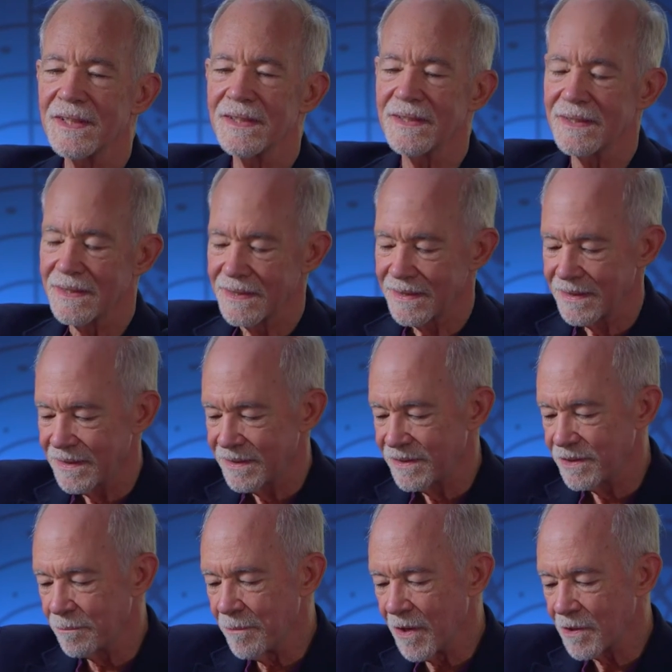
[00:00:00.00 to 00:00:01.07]
uh,
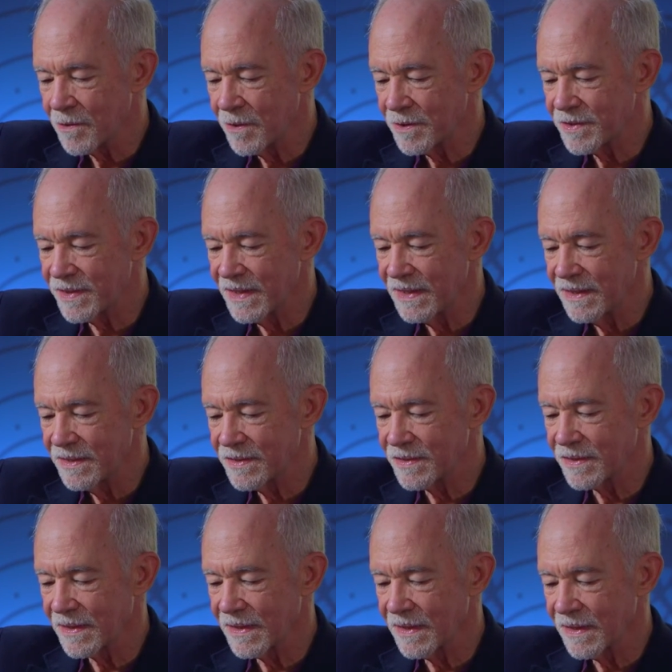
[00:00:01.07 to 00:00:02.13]

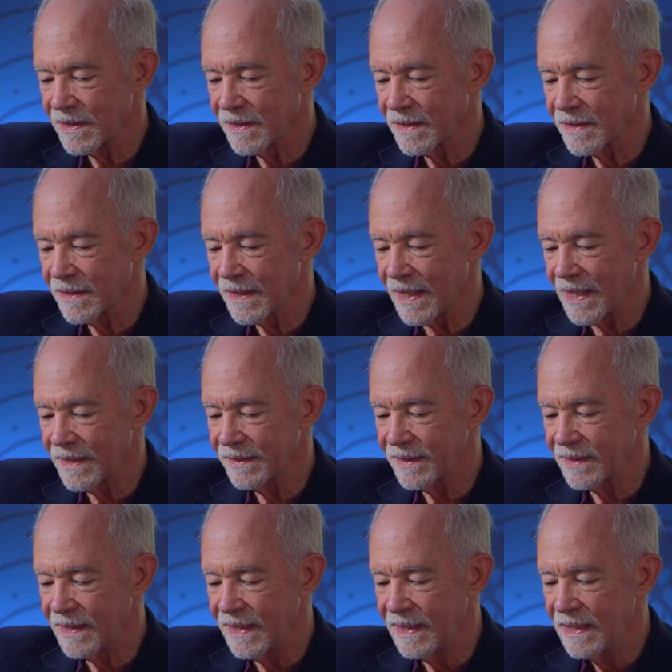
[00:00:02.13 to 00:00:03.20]
democracies, uh,
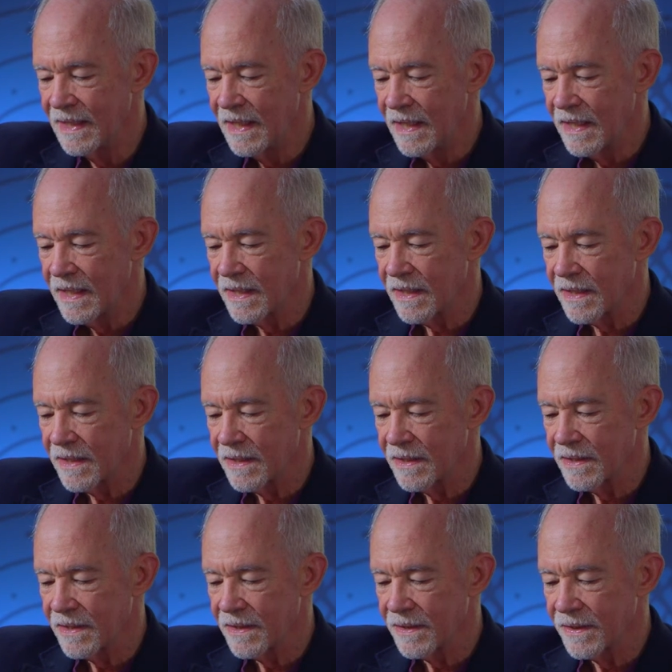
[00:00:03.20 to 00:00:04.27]
Anthony,
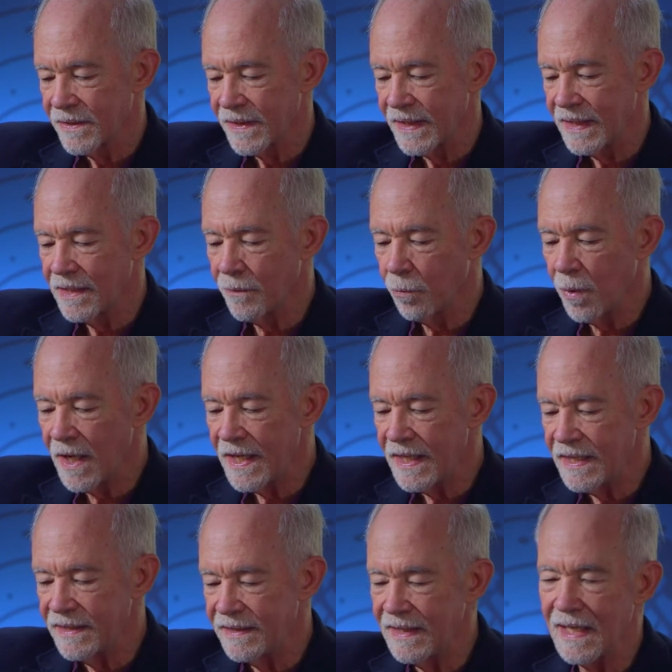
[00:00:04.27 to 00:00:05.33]
Uh, in a
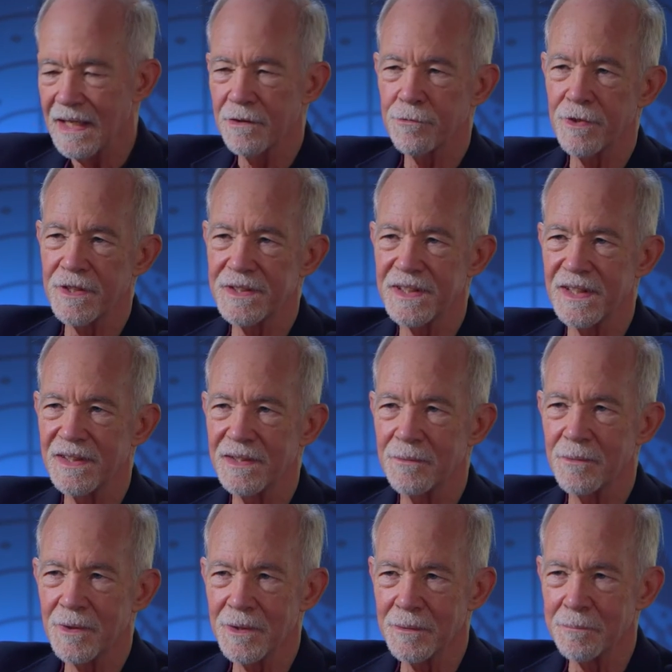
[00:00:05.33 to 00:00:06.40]
way, the elephant in the
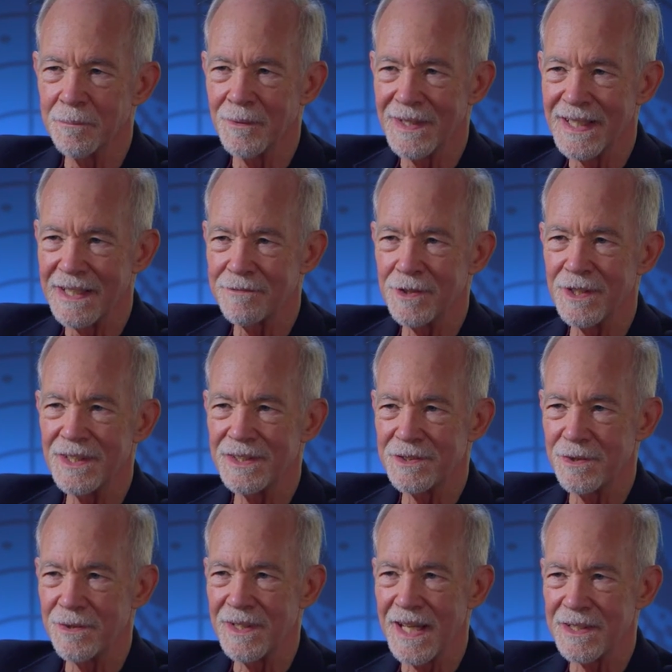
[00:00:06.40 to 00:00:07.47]
room whenever
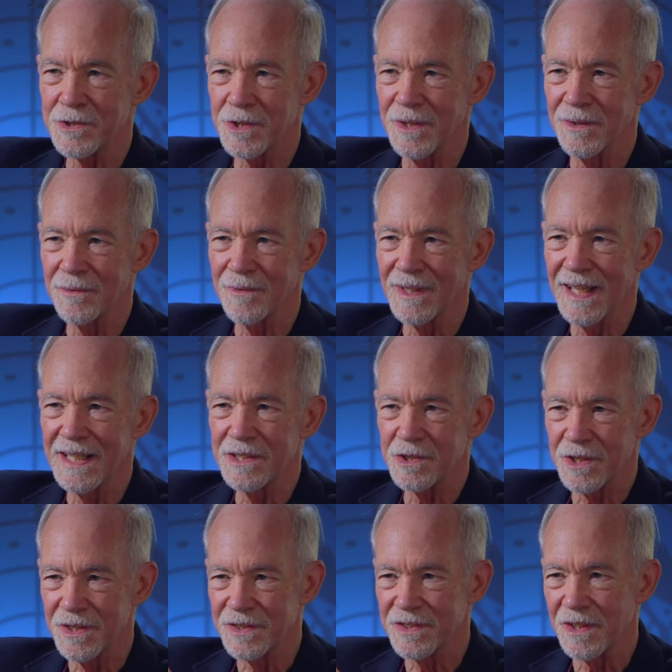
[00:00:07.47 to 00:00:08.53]
international
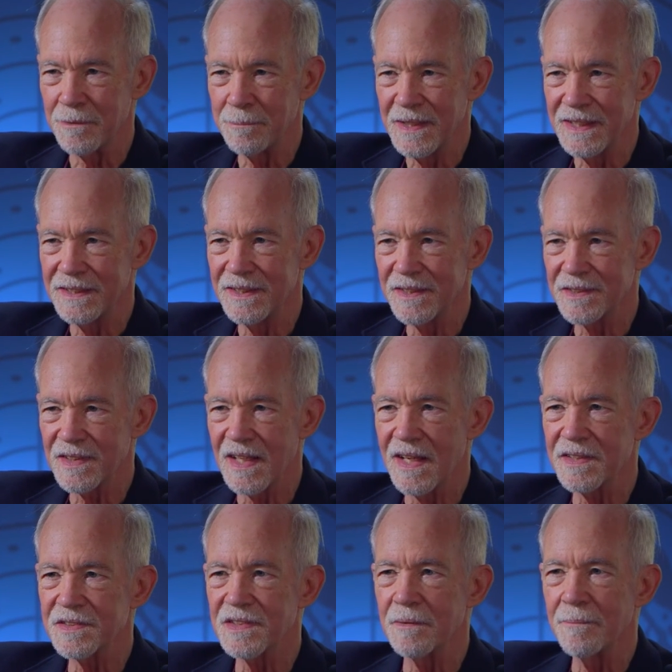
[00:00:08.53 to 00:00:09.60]
relations are being
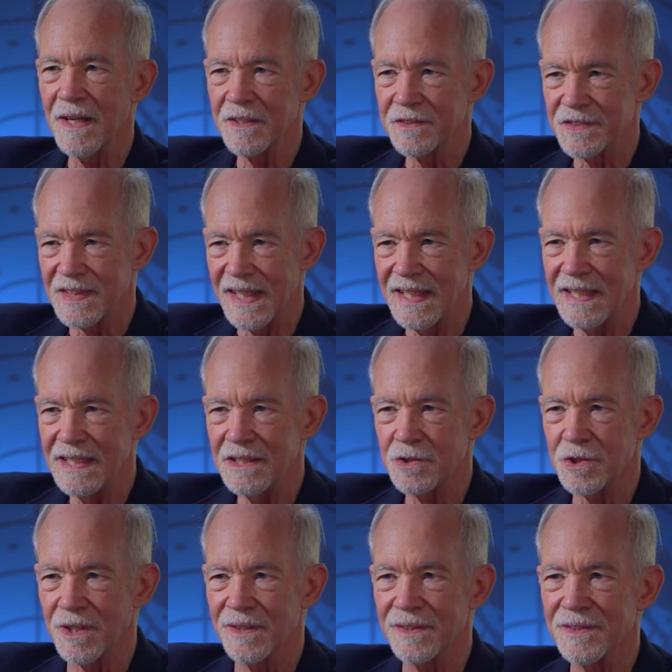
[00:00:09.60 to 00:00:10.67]
discussed amongst
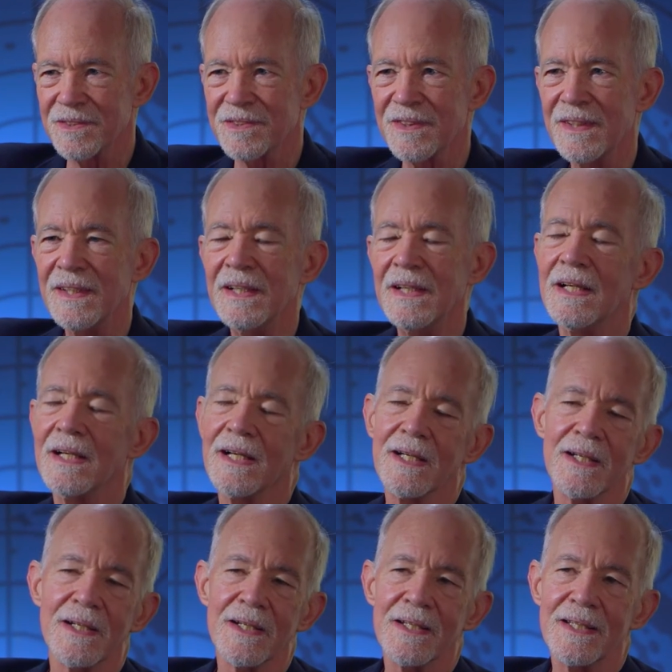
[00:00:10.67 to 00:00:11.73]
Asians
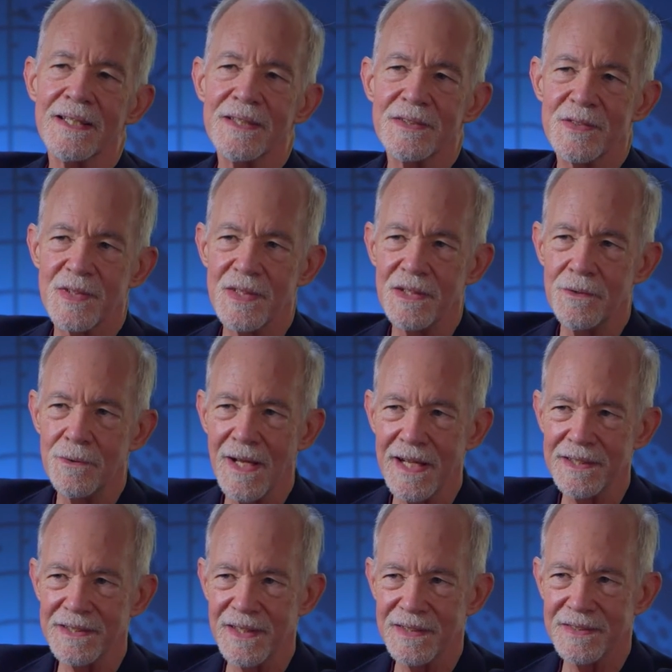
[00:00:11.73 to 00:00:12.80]
uh, is the
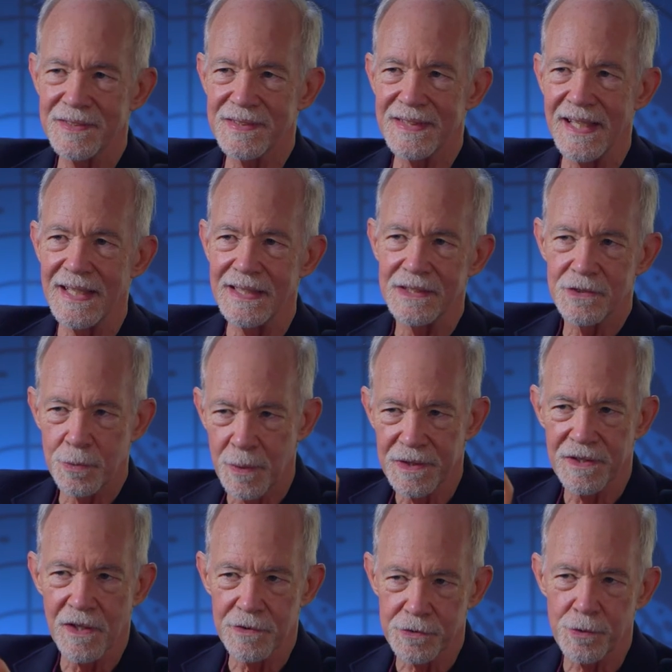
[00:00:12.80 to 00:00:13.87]
United States,
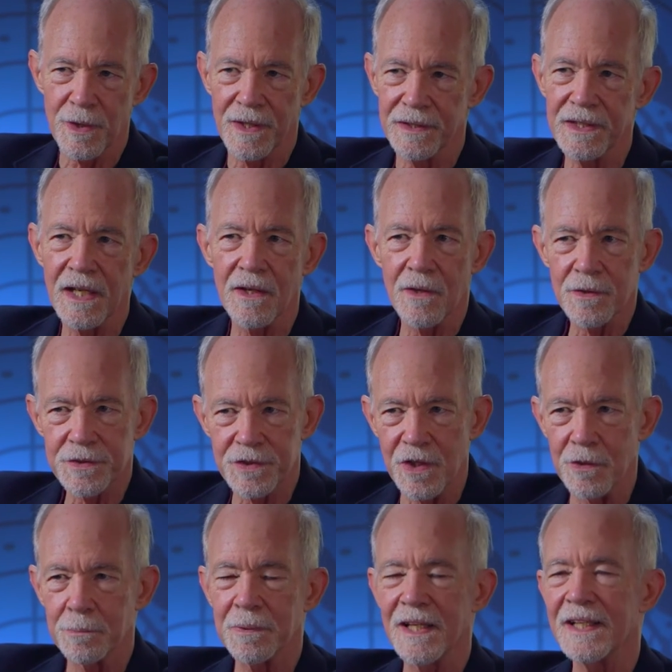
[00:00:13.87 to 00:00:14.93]
with Australia
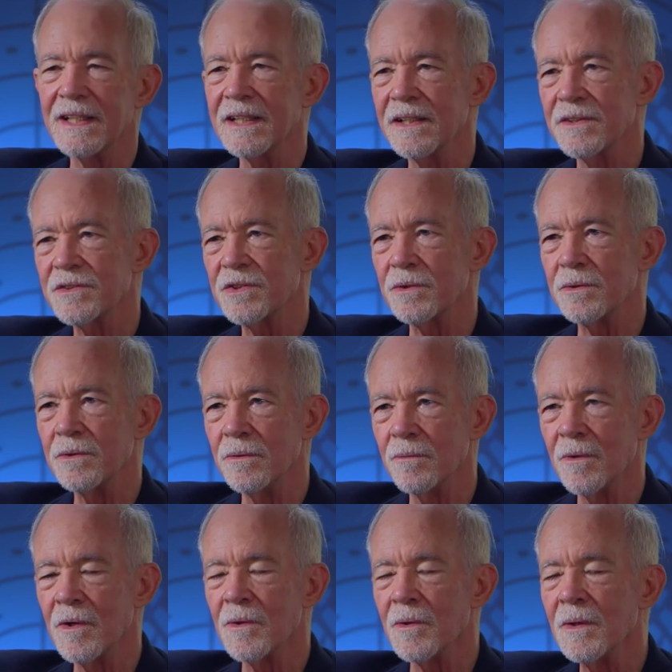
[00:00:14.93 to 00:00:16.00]
also playing a certain
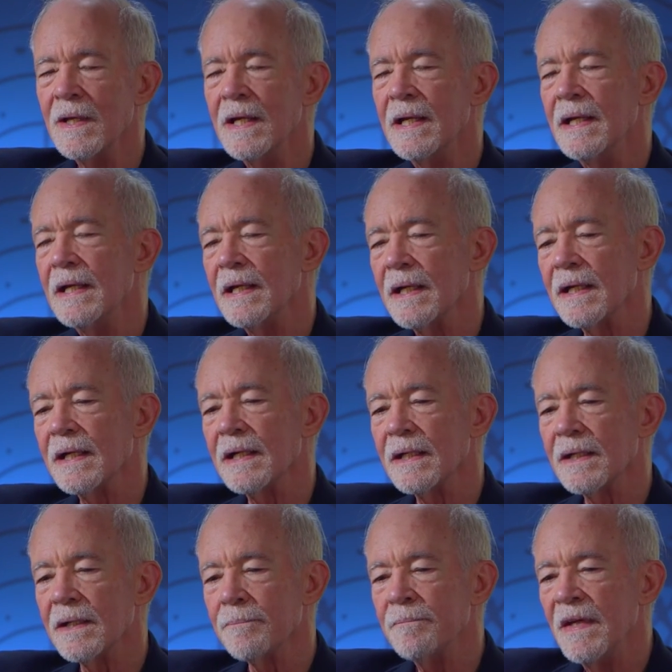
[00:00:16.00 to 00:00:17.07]
role.
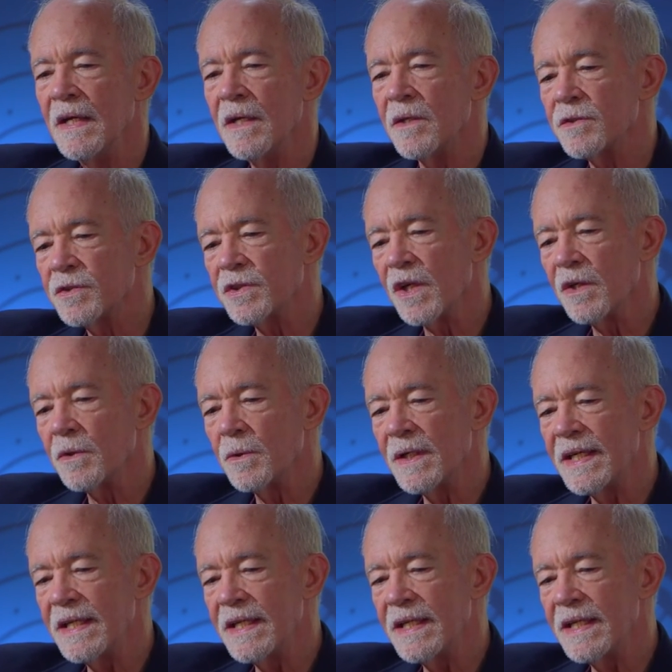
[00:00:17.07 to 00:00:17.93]
Uh, so